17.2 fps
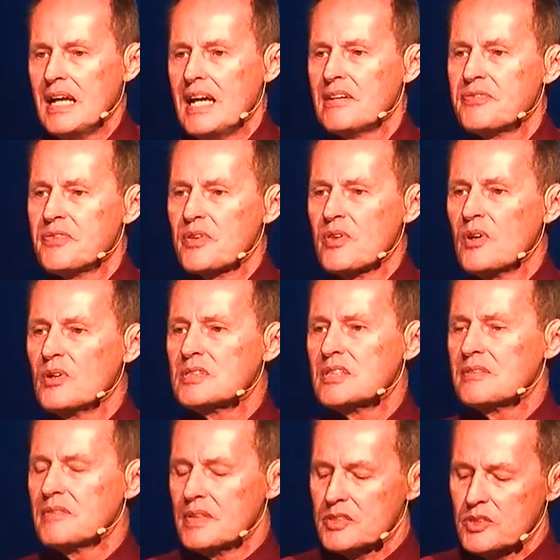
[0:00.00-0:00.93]
And for those
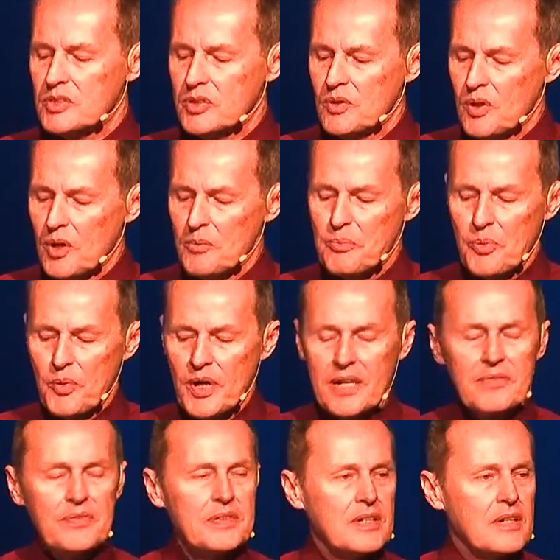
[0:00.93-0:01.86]
of us who are
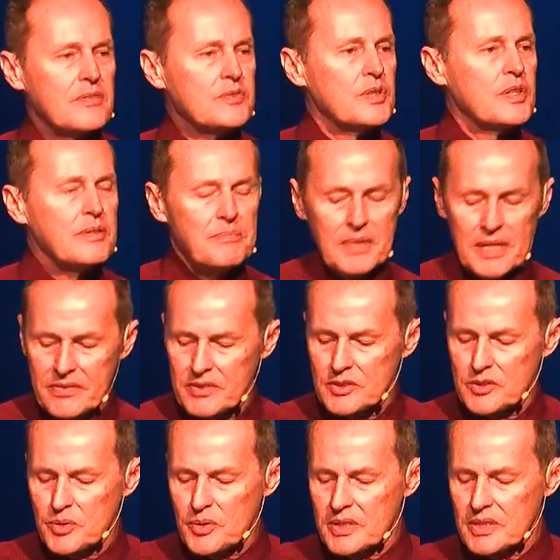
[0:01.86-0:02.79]
brave enough to admit the
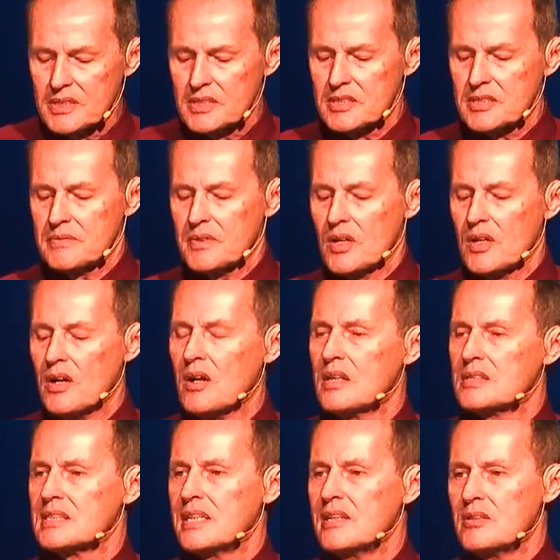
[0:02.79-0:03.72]
true condition of our
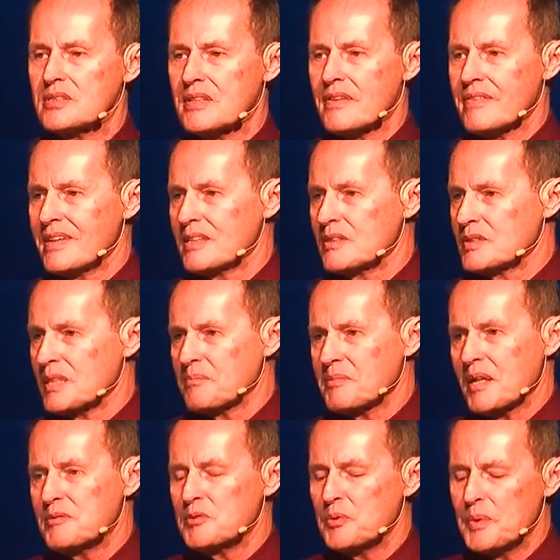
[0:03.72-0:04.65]
hearts, here's the thing.
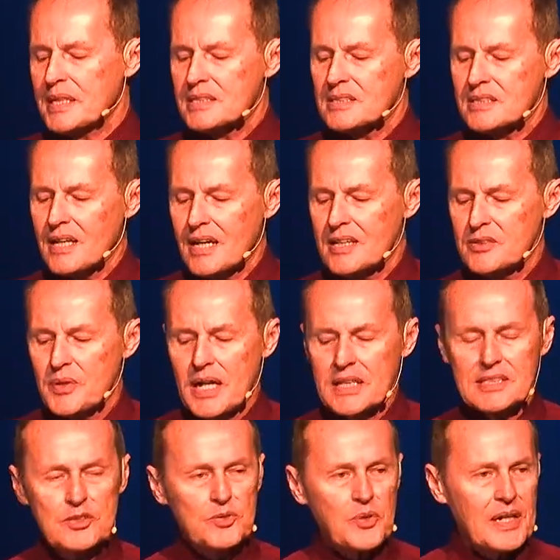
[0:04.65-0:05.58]
Sometimes we get
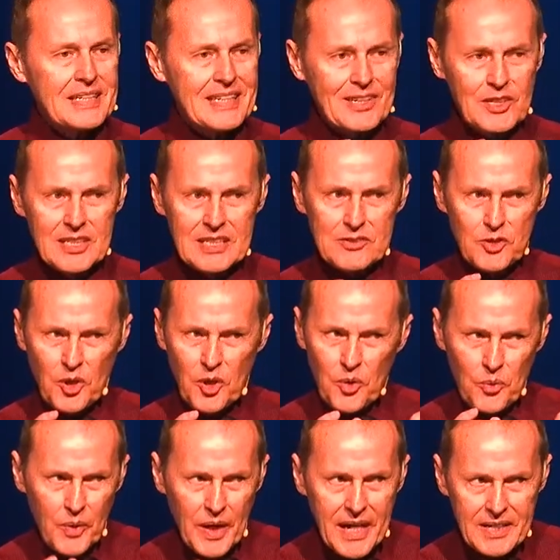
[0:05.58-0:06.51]
sidetracked in trying to
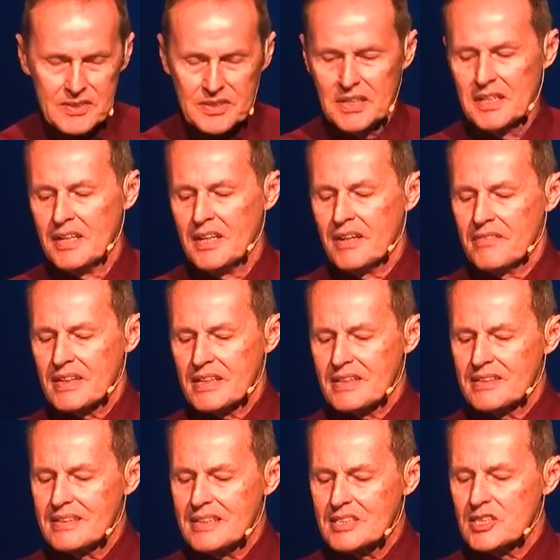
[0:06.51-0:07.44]
correct the
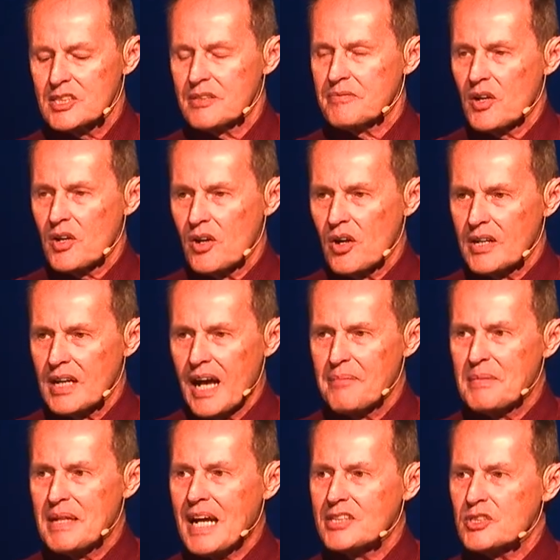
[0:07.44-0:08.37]
condition of our heart. I
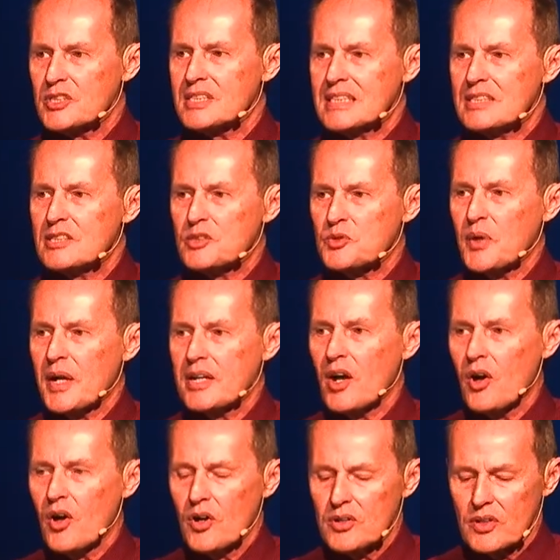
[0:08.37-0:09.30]
mean, I just need to try
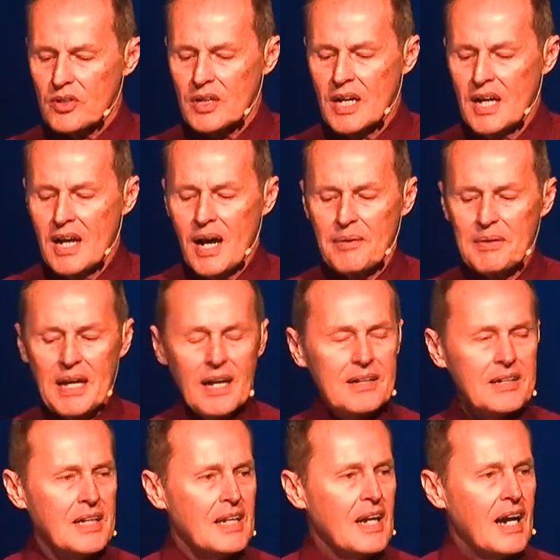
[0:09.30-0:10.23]
harder. I
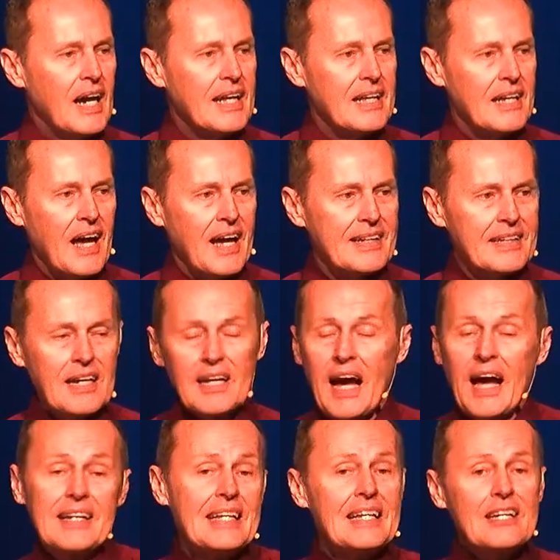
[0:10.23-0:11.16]
mean,
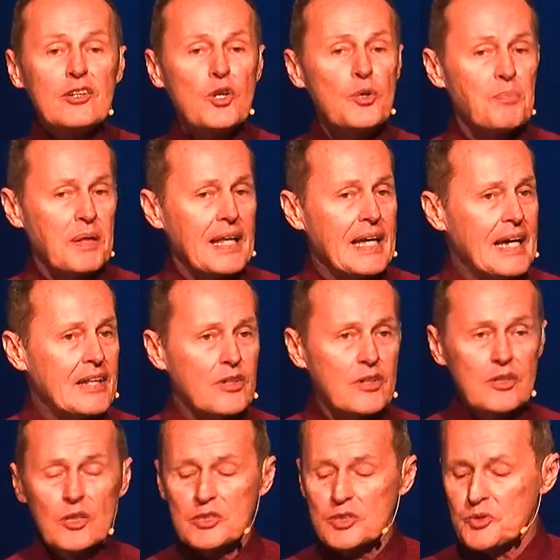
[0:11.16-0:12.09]
I need a new plan or a
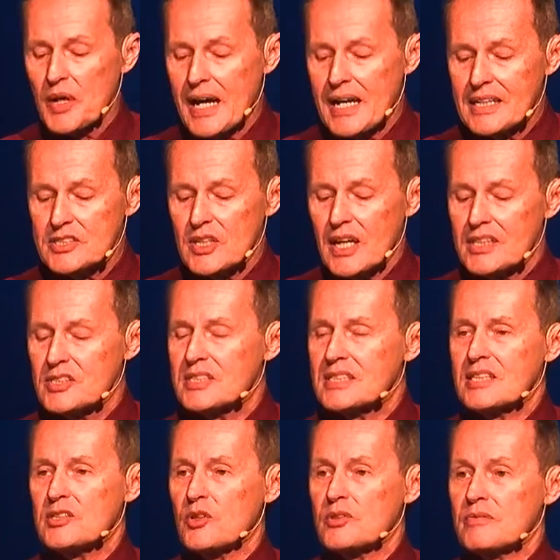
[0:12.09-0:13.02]
new strategy. I just
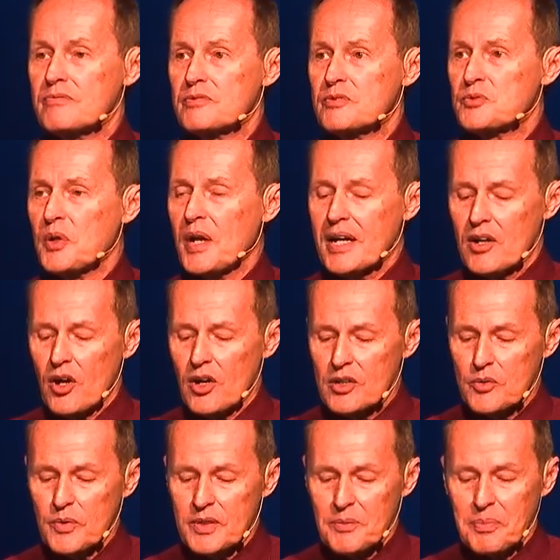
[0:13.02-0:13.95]
need to try
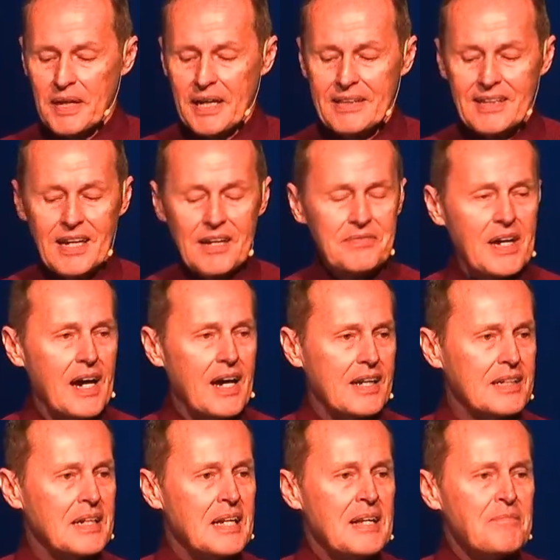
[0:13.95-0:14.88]
harder with the plan that I've got.
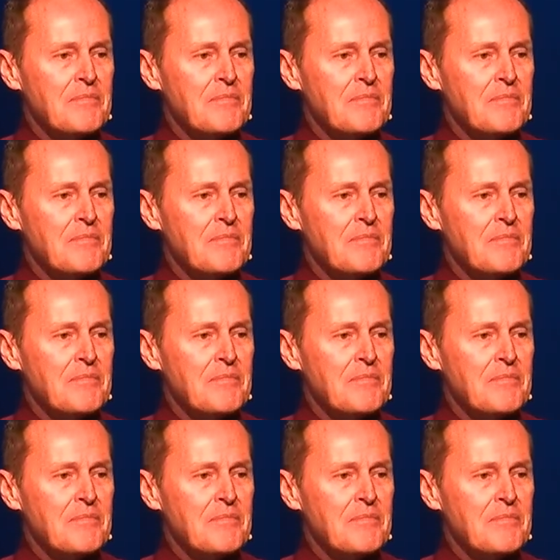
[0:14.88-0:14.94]
And